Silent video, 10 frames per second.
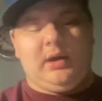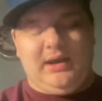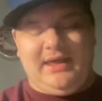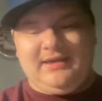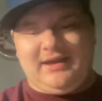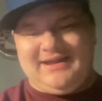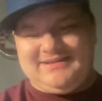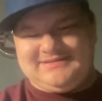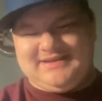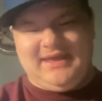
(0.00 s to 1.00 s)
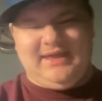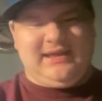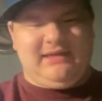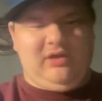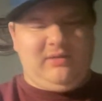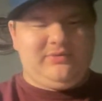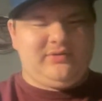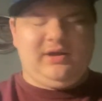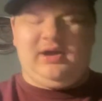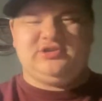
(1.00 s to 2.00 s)
Hey guys. Hey Caleb.
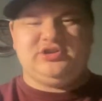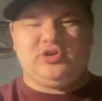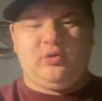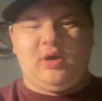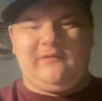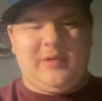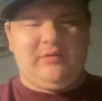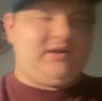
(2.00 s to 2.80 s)
Just showing off my